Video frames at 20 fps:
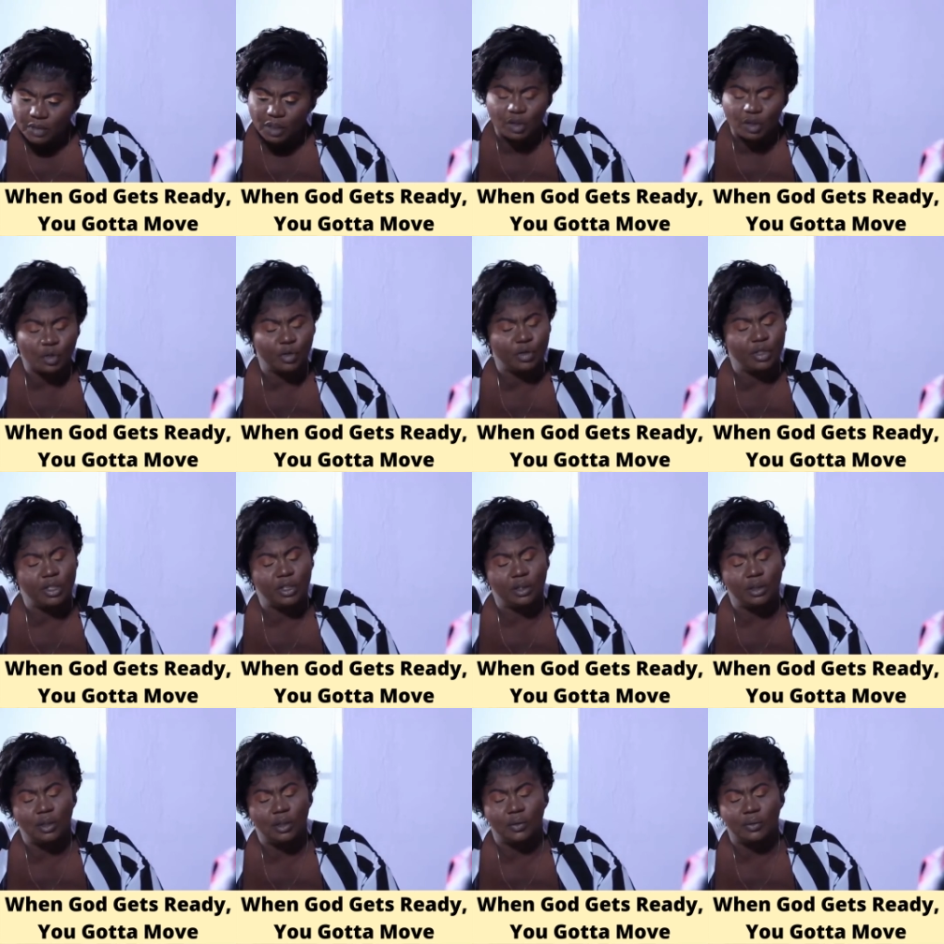they turned
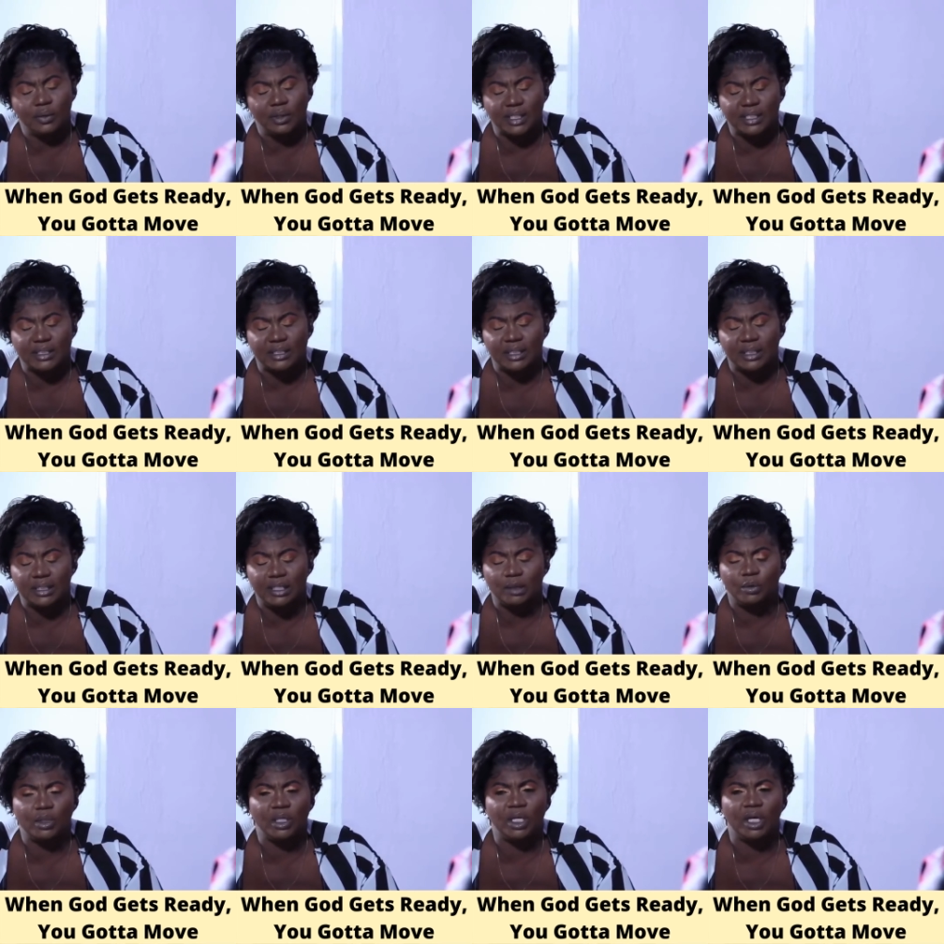it down. They said
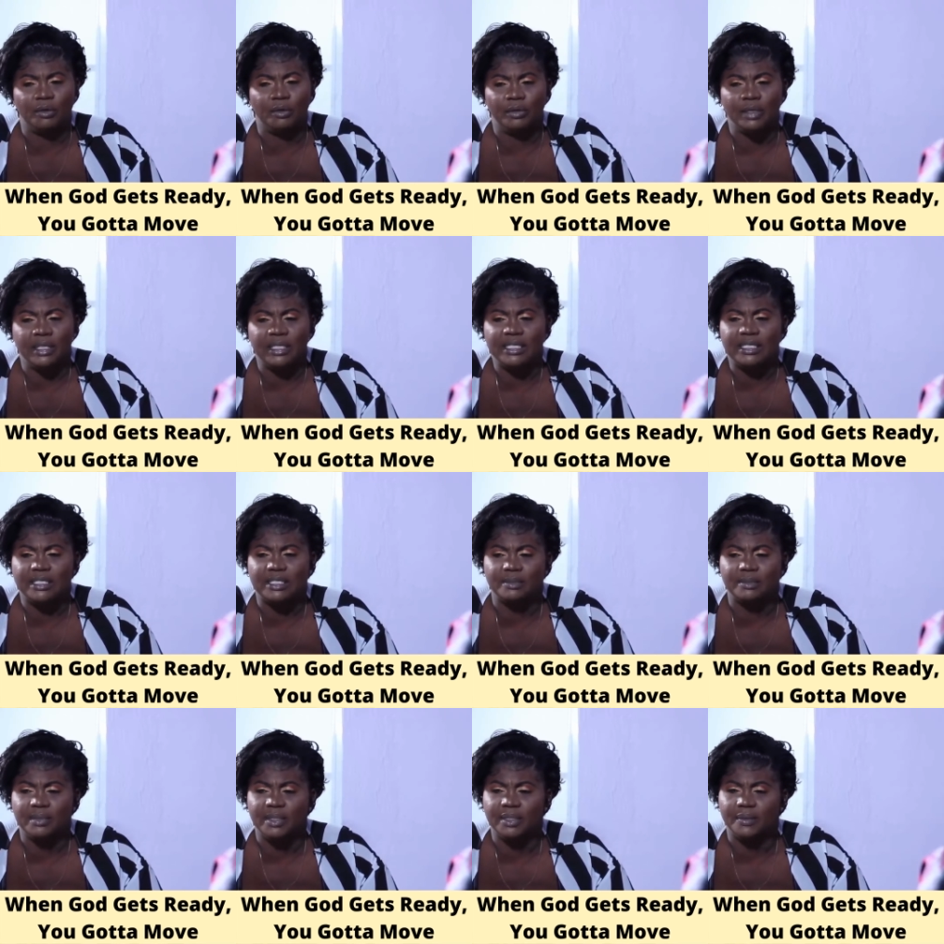they would not
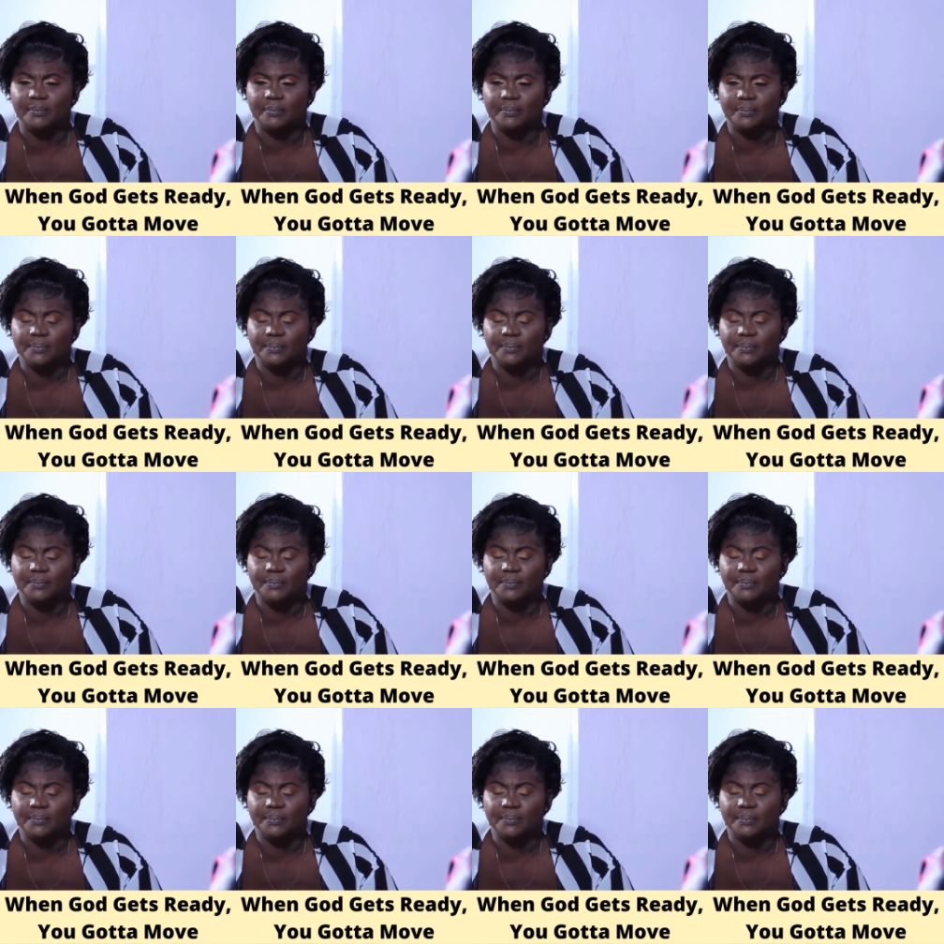release me.